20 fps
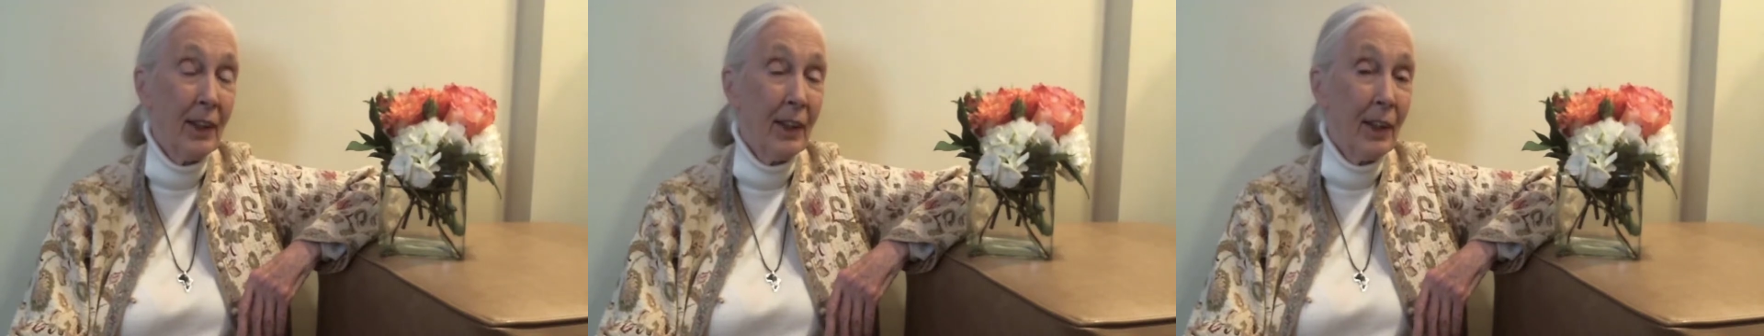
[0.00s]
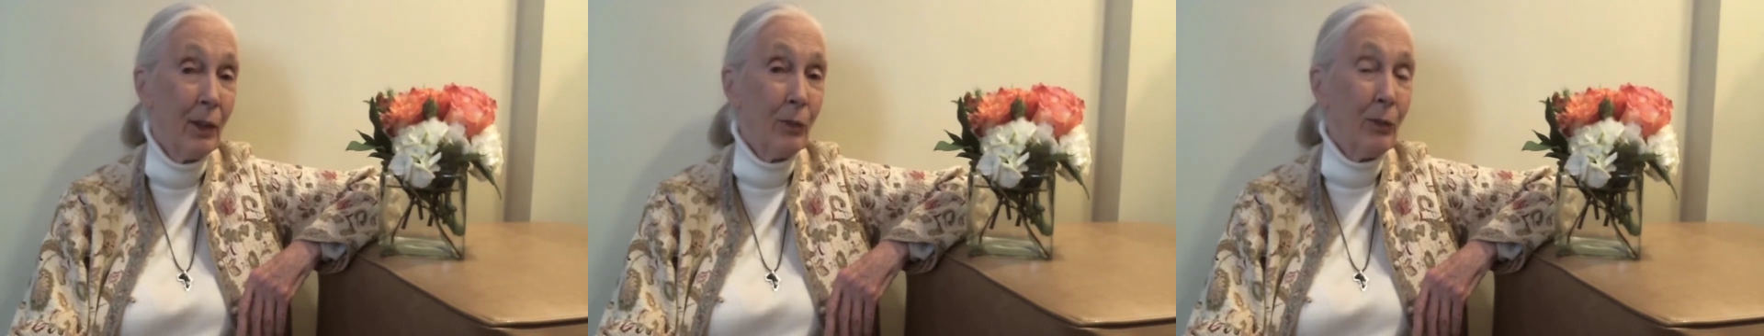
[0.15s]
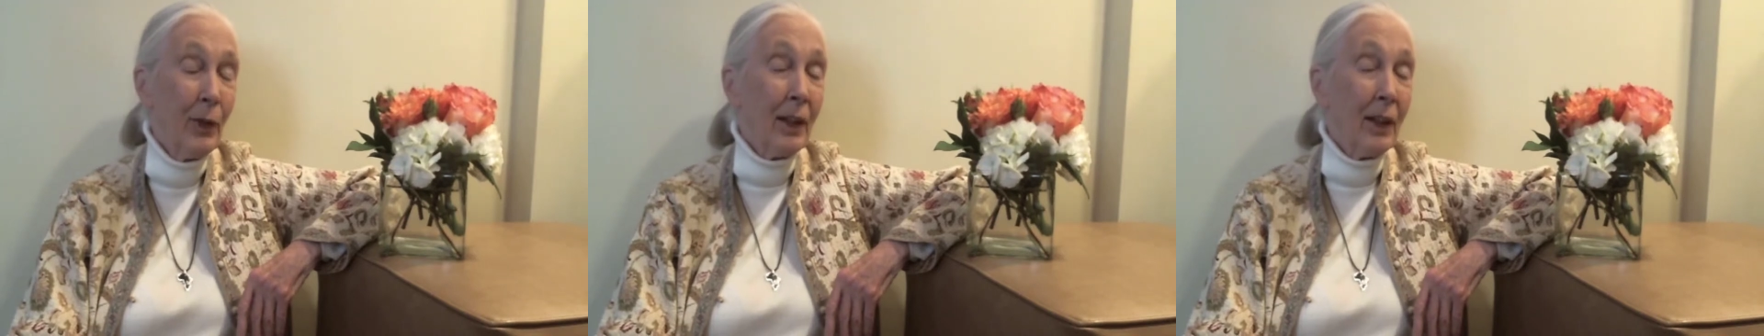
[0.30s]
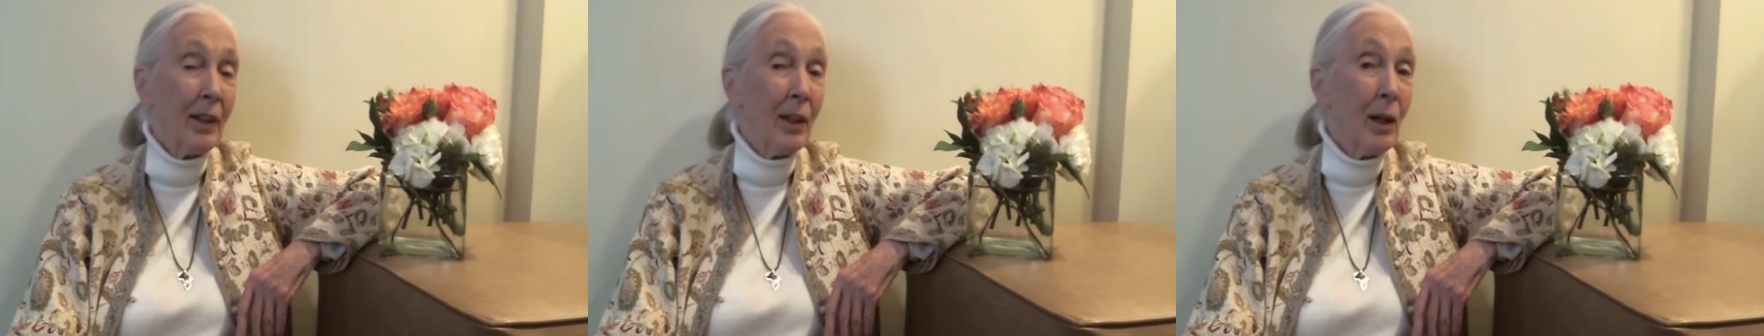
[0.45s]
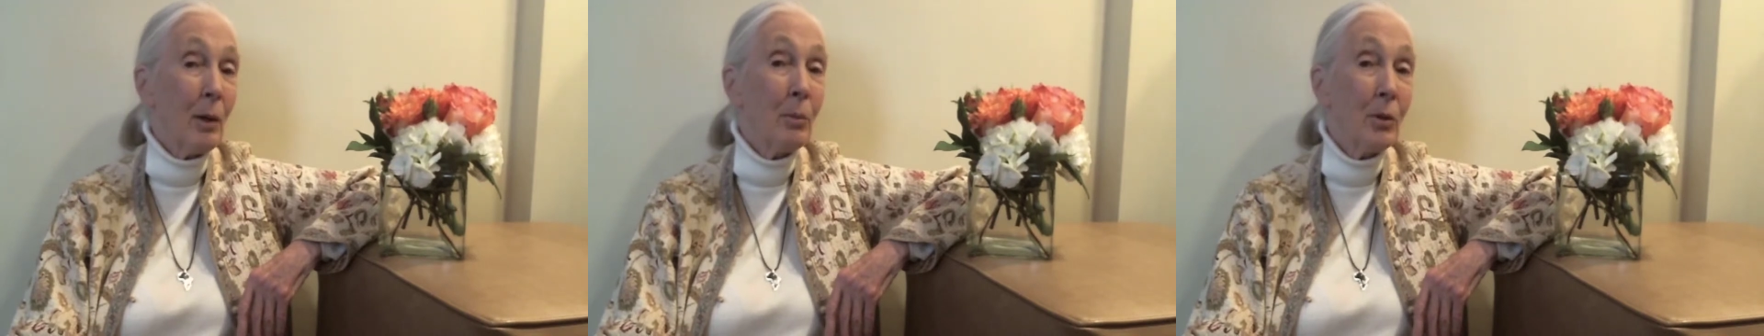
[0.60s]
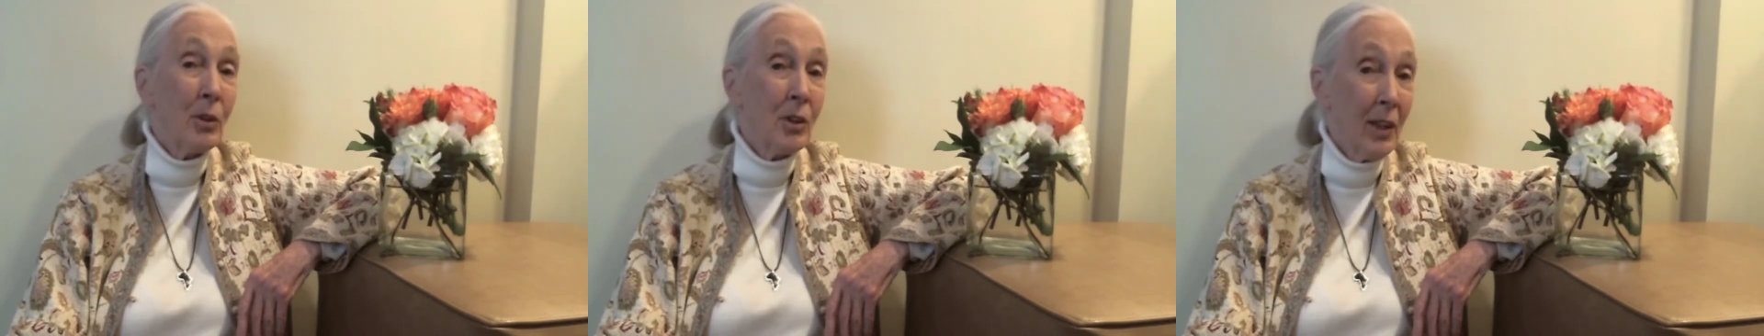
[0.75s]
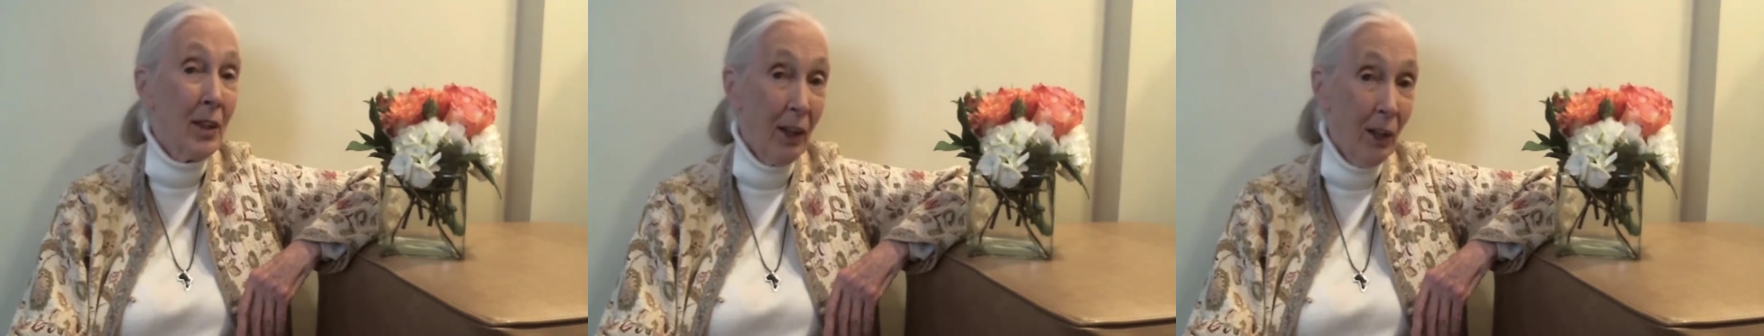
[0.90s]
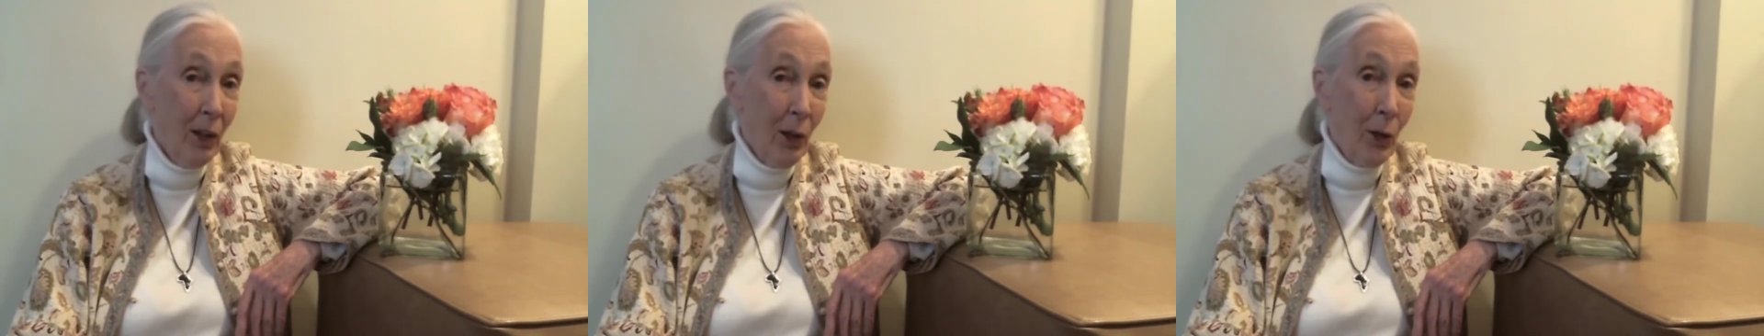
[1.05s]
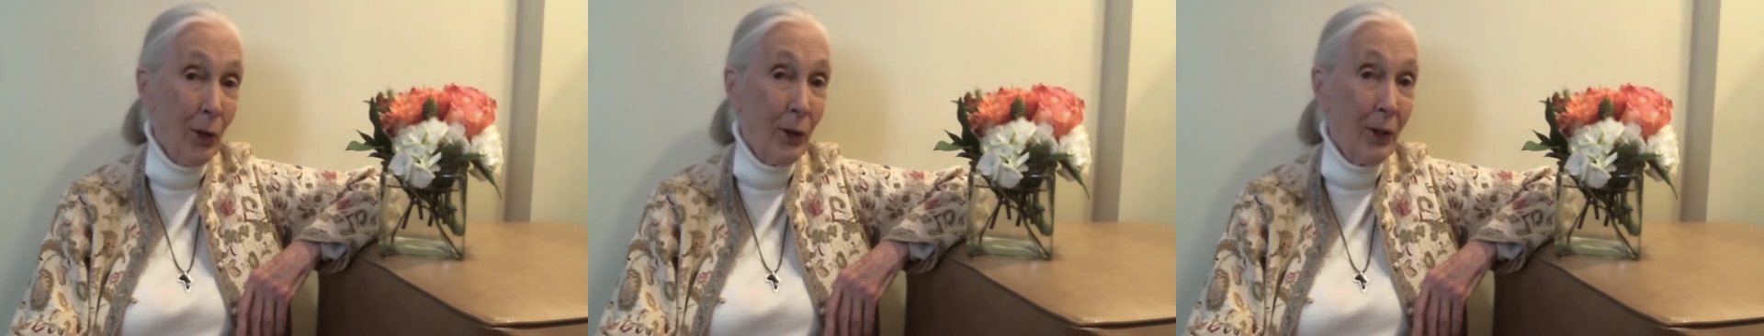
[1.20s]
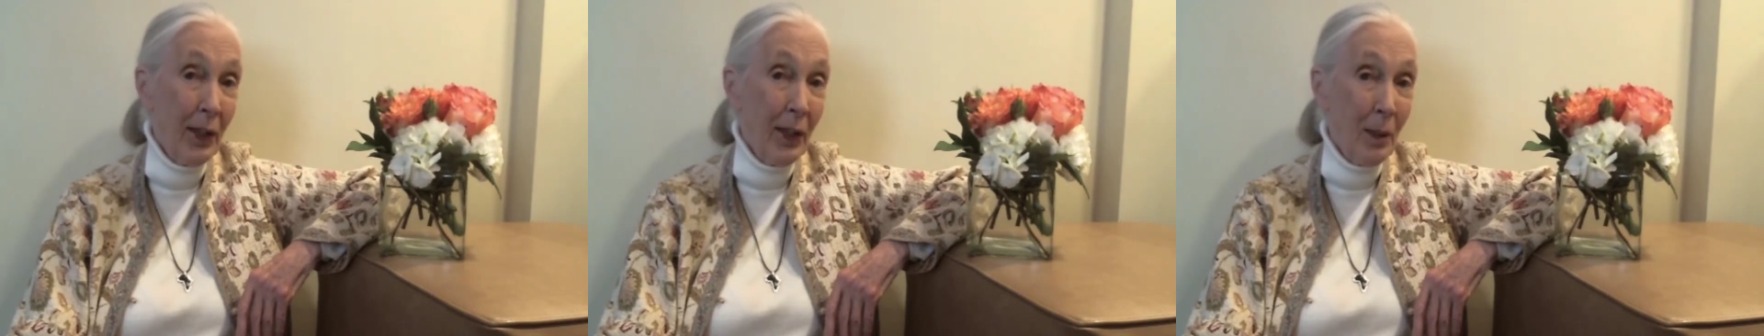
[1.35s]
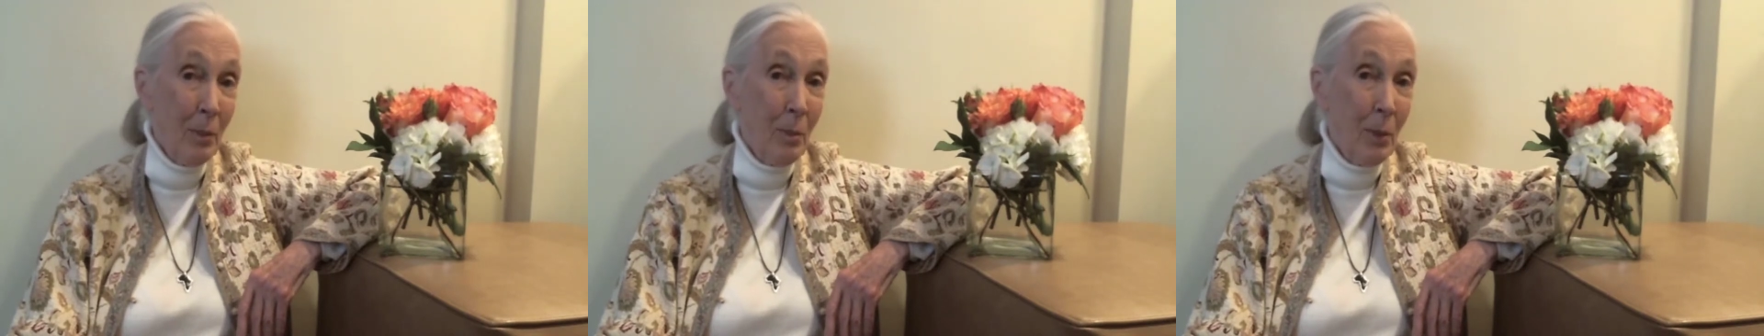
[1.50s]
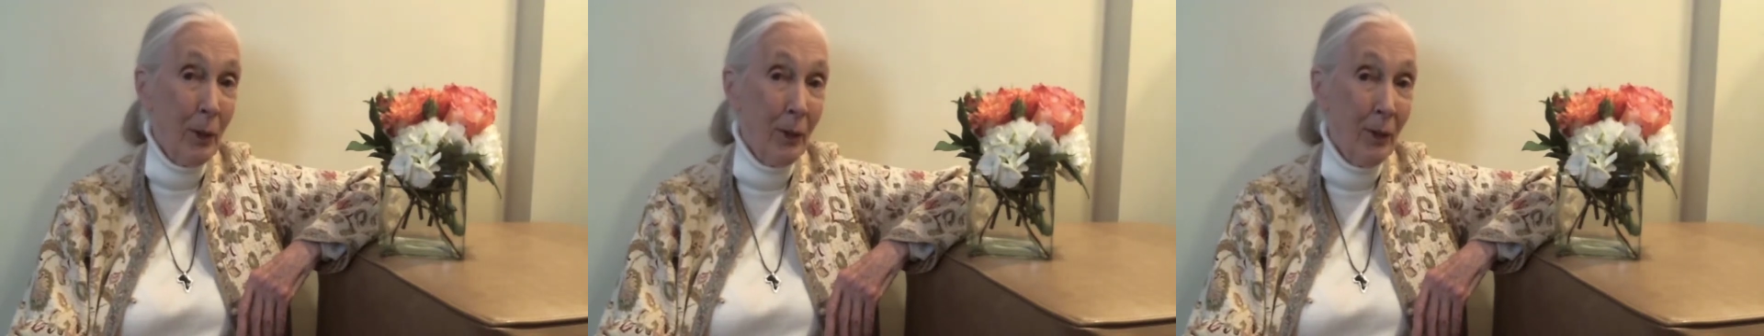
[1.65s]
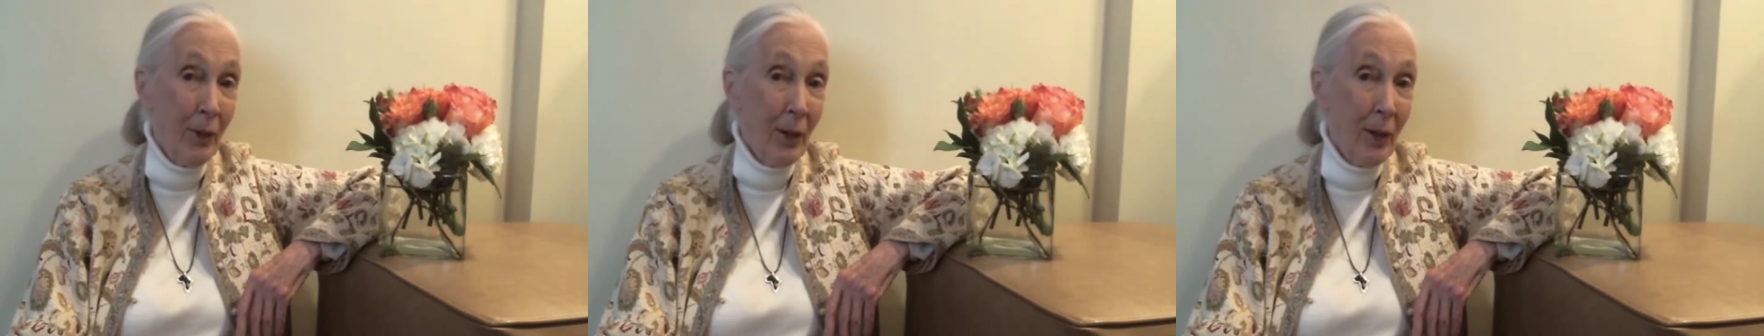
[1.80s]
In fact, I'm still learning
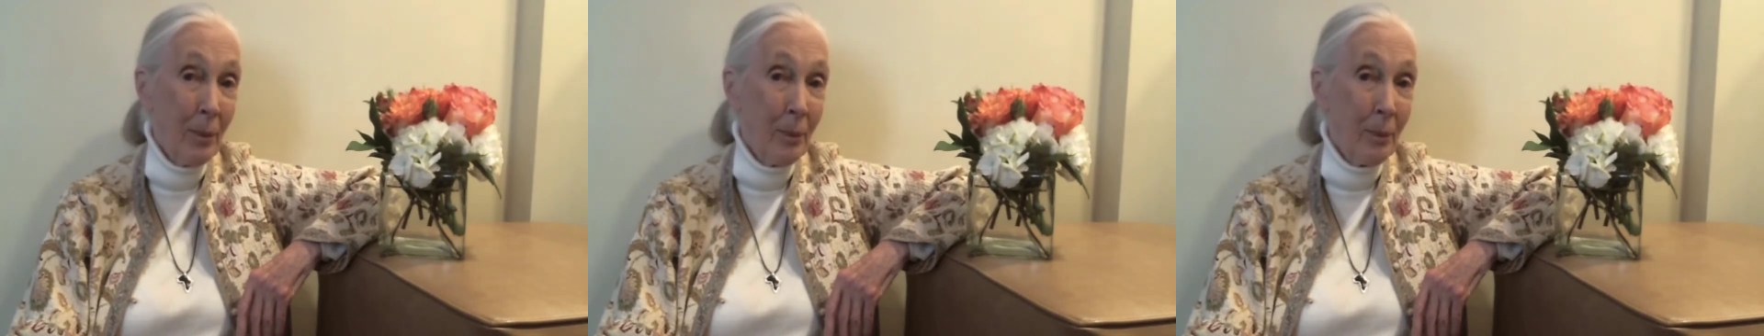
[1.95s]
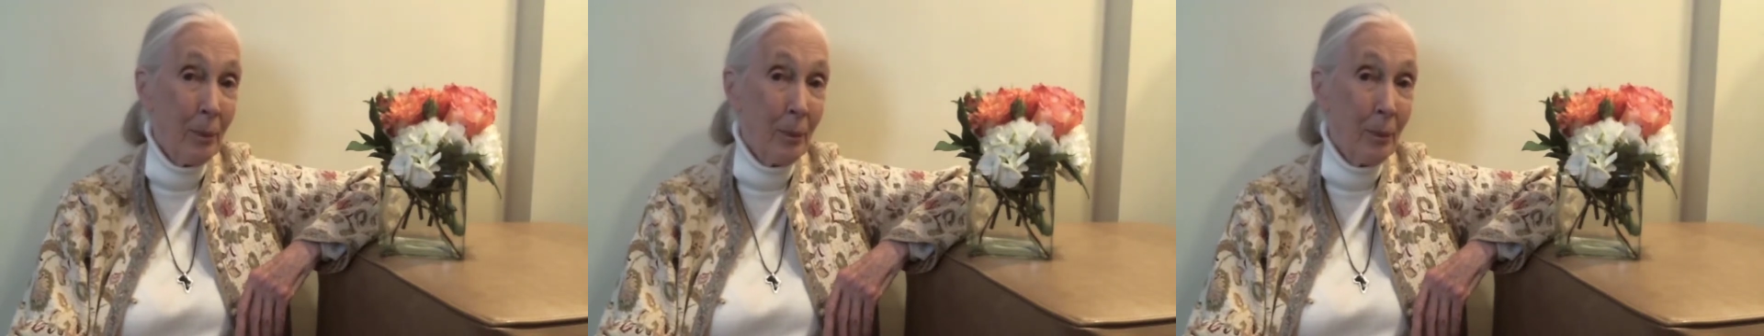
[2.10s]
about them.